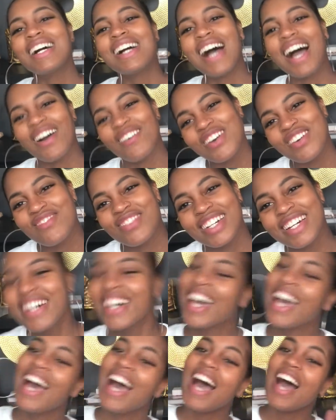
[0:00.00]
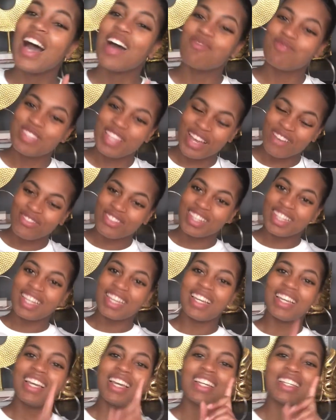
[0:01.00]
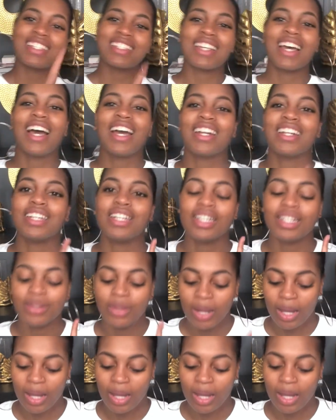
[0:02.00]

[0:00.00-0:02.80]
However, I'm definitely excited.